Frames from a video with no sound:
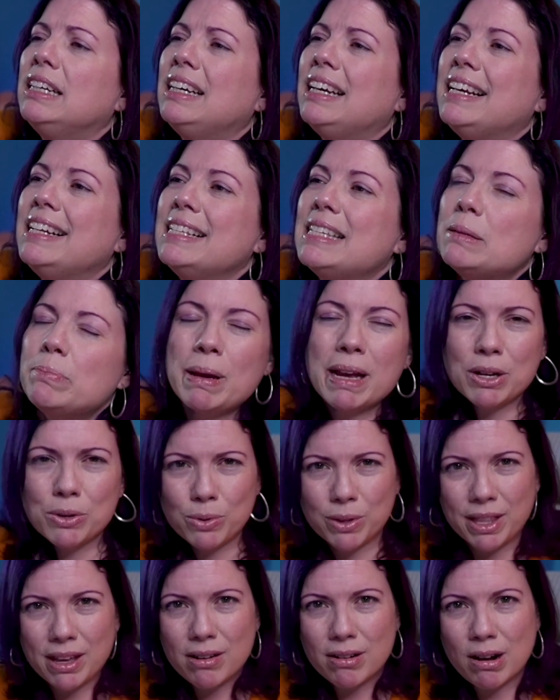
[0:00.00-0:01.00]
Inspect
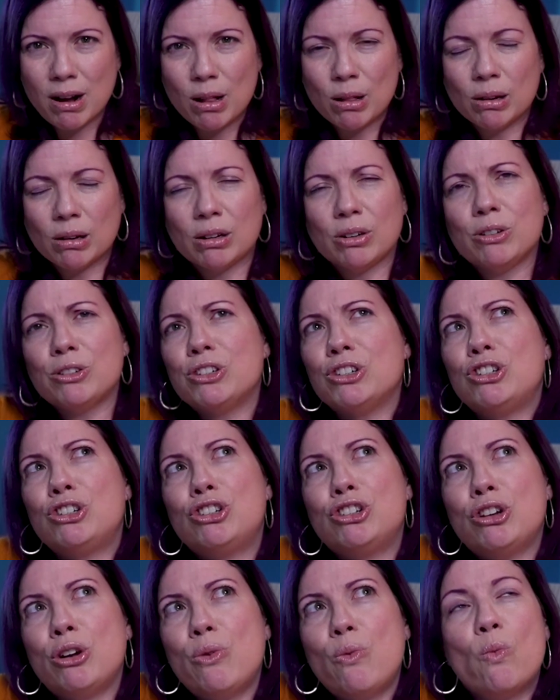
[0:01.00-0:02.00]
without color, or just
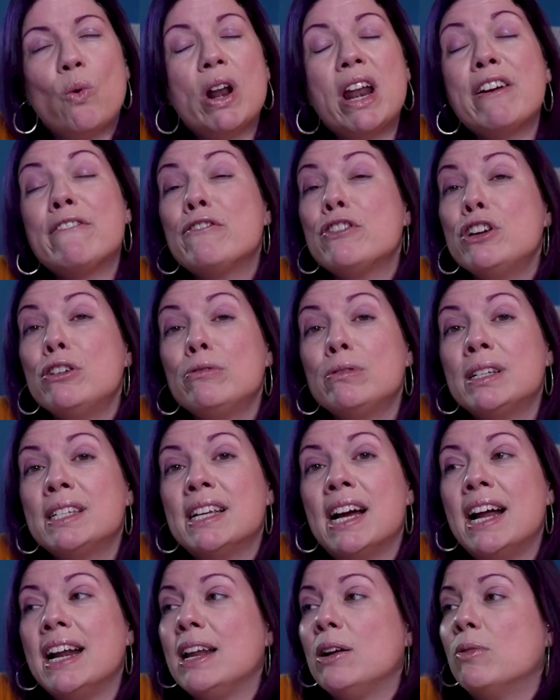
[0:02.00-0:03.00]
show whatever you're
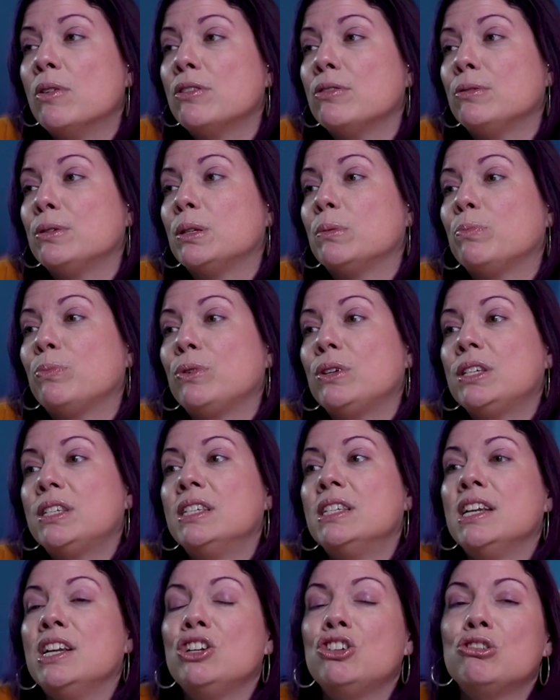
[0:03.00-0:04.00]
designing, whether it's a
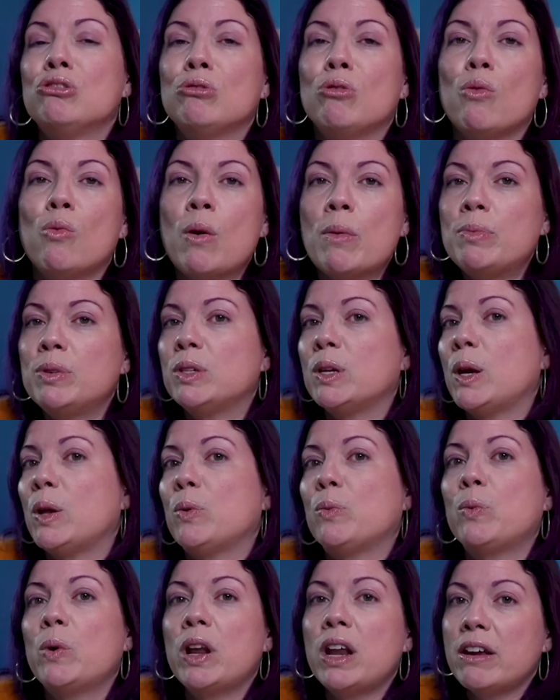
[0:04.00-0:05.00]
presentation or a website
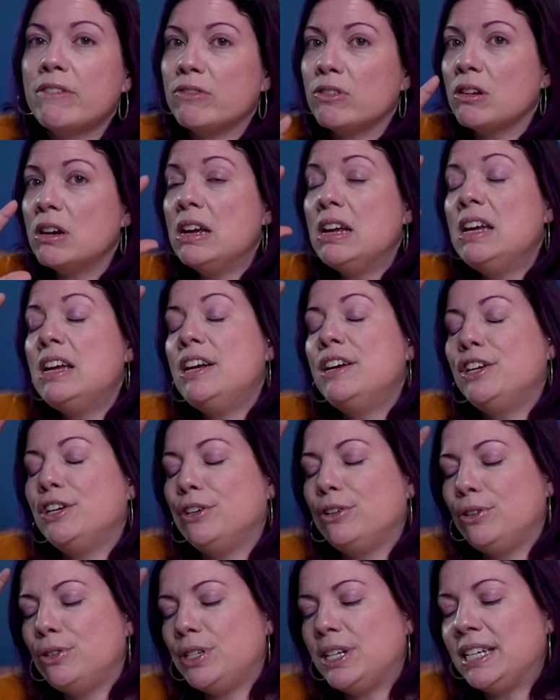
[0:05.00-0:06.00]
or whatever,
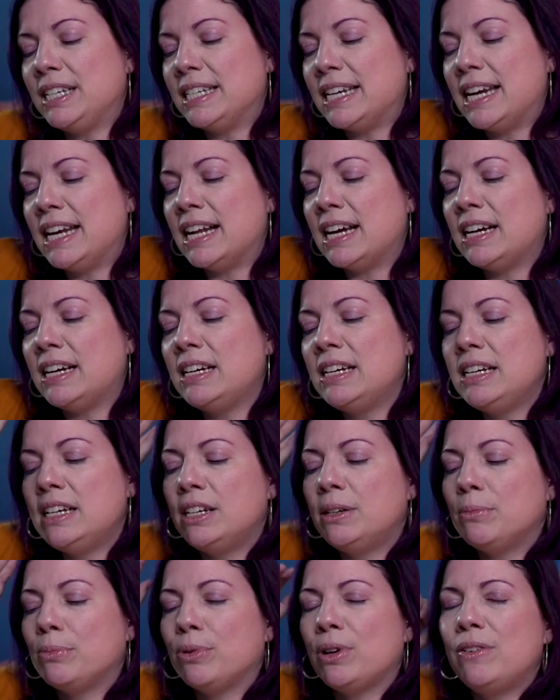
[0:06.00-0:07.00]
you're using data,
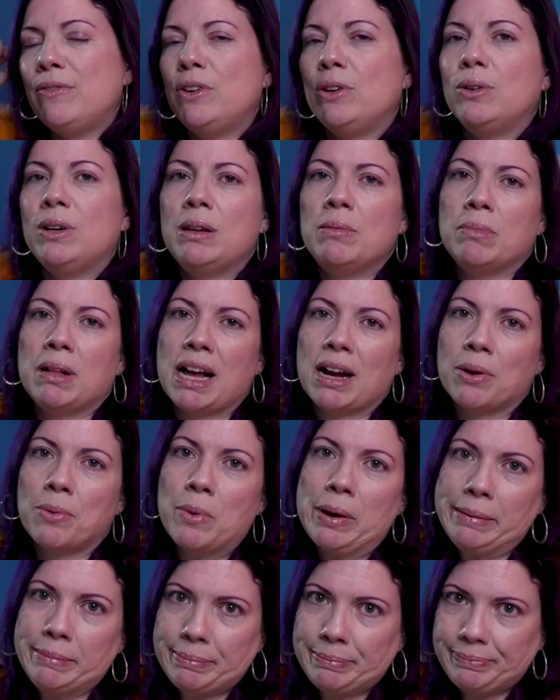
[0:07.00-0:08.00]
preview it in black and
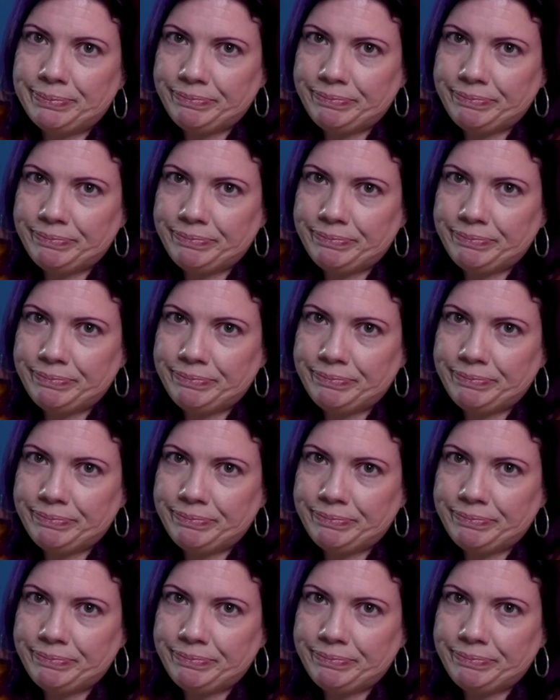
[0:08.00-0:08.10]
white.